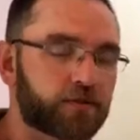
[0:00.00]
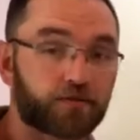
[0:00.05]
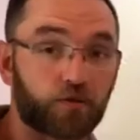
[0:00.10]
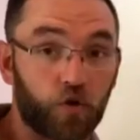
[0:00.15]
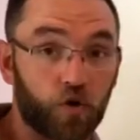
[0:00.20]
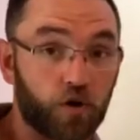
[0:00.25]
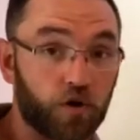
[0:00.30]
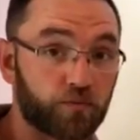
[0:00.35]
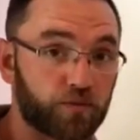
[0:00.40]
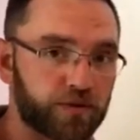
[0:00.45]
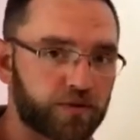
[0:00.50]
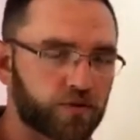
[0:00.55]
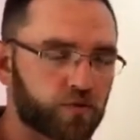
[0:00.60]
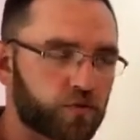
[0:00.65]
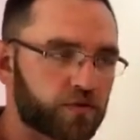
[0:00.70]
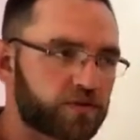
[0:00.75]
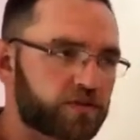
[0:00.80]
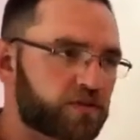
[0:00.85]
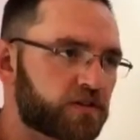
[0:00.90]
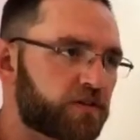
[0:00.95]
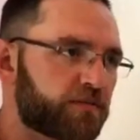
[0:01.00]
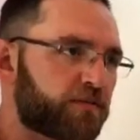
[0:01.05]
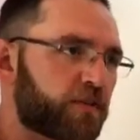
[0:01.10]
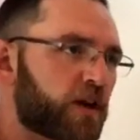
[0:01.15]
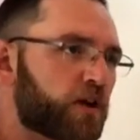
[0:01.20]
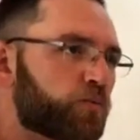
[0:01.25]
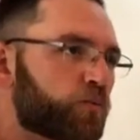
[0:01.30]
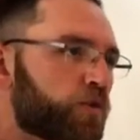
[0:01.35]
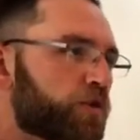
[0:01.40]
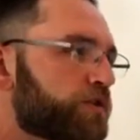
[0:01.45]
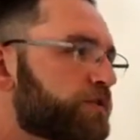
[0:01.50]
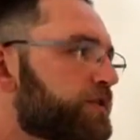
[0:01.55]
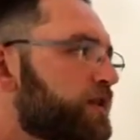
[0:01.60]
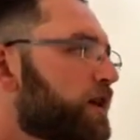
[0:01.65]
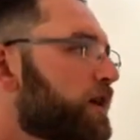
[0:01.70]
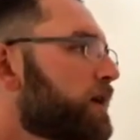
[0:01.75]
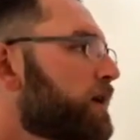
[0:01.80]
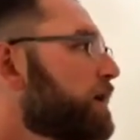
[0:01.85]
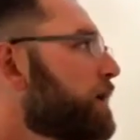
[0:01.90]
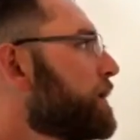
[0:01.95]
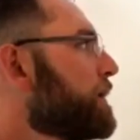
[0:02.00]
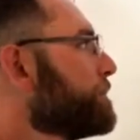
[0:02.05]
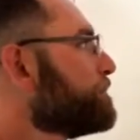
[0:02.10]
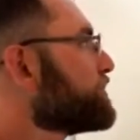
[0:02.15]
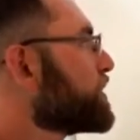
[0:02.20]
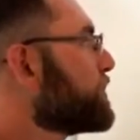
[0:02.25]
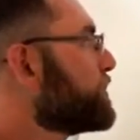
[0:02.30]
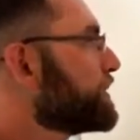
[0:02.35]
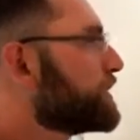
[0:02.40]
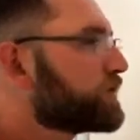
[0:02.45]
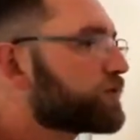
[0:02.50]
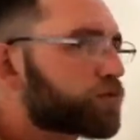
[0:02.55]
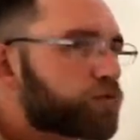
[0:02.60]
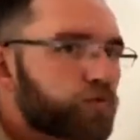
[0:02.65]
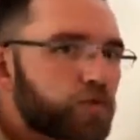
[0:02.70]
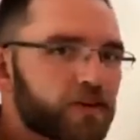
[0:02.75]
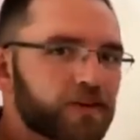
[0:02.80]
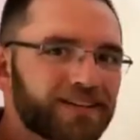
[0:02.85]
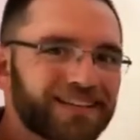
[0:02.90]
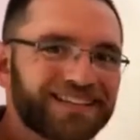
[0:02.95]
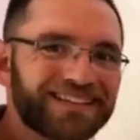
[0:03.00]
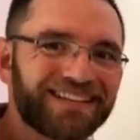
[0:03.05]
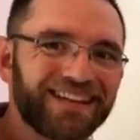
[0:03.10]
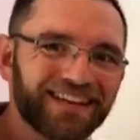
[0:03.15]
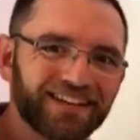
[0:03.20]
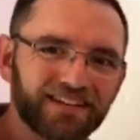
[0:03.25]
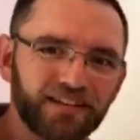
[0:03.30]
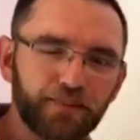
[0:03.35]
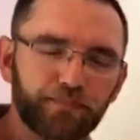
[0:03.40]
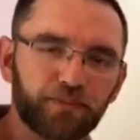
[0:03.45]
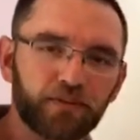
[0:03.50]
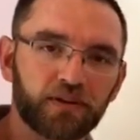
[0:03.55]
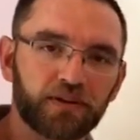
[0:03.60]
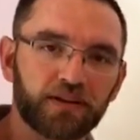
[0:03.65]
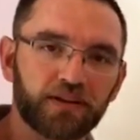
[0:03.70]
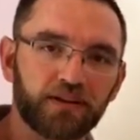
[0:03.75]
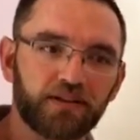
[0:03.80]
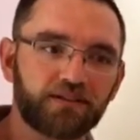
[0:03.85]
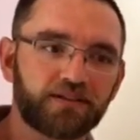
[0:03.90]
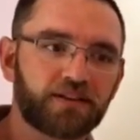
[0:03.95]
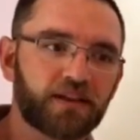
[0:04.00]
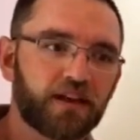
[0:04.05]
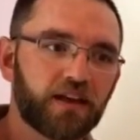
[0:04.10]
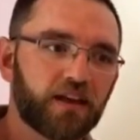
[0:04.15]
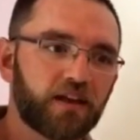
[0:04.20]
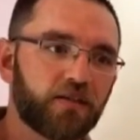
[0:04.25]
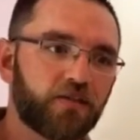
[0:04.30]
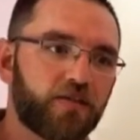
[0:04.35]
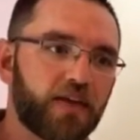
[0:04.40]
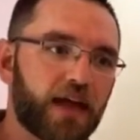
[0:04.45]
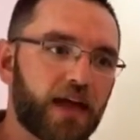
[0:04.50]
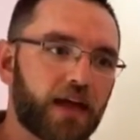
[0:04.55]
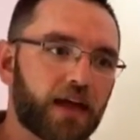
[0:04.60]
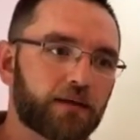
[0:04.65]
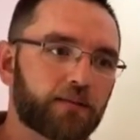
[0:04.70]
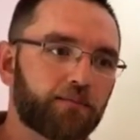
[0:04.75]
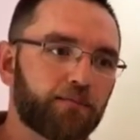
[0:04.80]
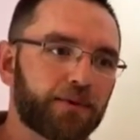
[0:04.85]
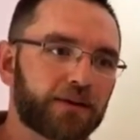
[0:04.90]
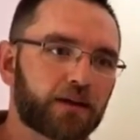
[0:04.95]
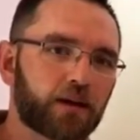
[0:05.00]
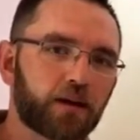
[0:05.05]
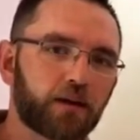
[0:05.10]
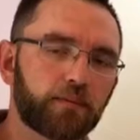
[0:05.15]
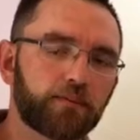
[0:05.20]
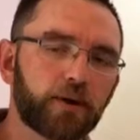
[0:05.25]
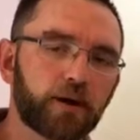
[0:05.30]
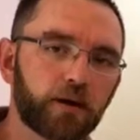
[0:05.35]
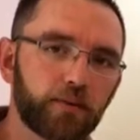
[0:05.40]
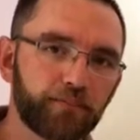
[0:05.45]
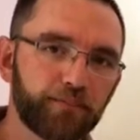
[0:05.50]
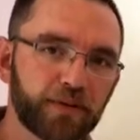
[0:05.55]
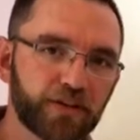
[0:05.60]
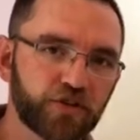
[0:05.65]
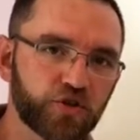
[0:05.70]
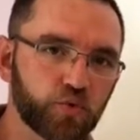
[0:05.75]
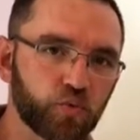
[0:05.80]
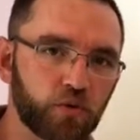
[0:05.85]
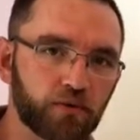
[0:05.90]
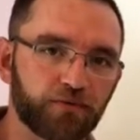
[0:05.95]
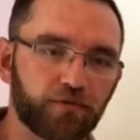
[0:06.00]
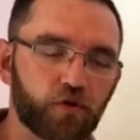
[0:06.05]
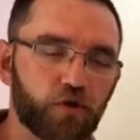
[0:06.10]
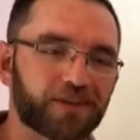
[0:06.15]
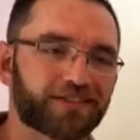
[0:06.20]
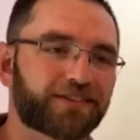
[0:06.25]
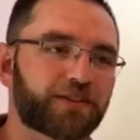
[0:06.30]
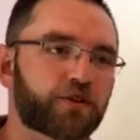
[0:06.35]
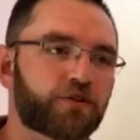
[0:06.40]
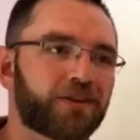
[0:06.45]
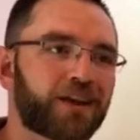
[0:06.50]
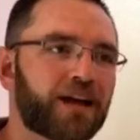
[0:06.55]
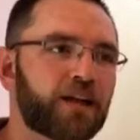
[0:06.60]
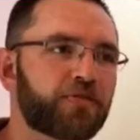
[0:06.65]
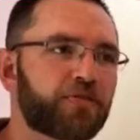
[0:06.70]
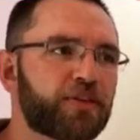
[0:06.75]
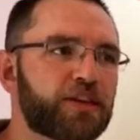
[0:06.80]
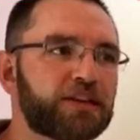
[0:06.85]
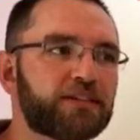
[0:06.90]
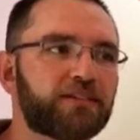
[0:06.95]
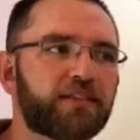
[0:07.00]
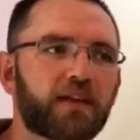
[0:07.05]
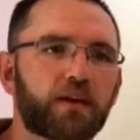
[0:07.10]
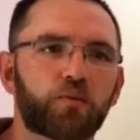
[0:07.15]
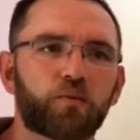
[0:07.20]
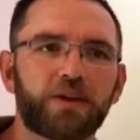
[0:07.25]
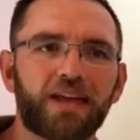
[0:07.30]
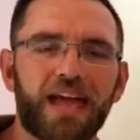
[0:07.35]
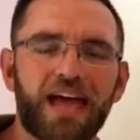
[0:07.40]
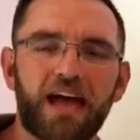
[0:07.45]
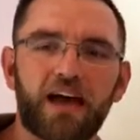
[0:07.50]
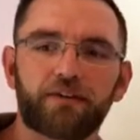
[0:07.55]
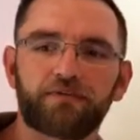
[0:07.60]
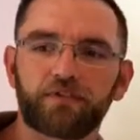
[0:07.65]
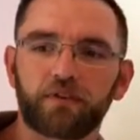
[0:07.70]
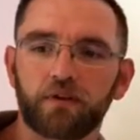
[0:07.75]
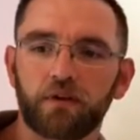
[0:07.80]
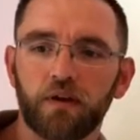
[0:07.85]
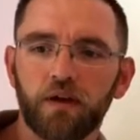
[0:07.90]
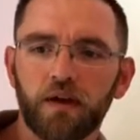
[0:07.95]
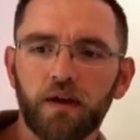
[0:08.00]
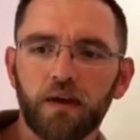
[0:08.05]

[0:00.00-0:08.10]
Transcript: as our resource to define words. But it's really disciplines that become habitual for us. They're not things that we have to